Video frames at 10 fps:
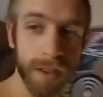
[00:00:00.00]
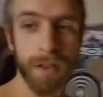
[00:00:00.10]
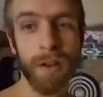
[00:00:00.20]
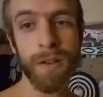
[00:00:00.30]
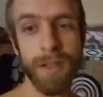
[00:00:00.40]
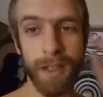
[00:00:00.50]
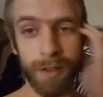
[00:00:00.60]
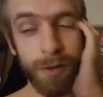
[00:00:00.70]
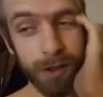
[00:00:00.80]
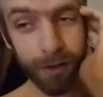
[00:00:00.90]
stars. Like
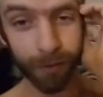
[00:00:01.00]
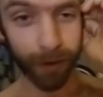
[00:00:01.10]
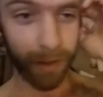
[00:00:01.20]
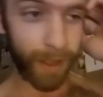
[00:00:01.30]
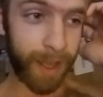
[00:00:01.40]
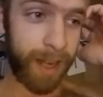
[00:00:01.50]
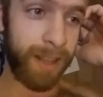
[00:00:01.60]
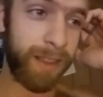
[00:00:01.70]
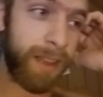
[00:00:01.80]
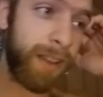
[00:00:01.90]
you can do it. Like
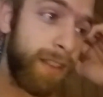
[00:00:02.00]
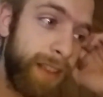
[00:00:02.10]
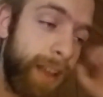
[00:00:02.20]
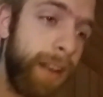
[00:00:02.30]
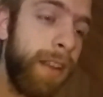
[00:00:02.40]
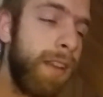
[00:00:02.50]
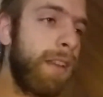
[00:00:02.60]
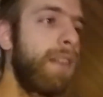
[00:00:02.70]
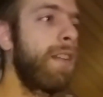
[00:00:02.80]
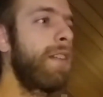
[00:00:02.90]
anything that
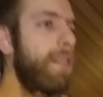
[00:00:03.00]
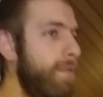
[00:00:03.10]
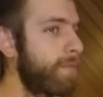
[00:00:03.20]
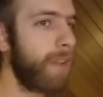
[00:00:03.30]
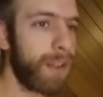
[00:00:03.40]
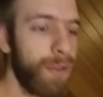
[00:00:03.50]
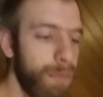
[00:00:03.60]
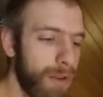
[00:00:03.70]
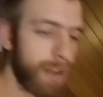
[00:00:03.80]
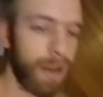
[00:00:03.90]
like you can
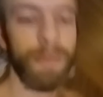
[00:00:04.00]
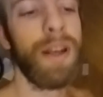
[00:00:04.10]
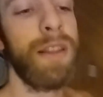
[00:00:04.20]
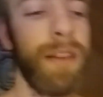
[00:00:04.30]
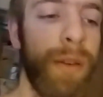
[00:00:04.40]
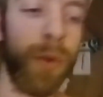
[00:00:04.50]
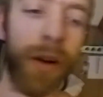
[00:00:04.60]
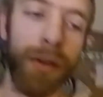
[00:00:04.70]
become anything you want.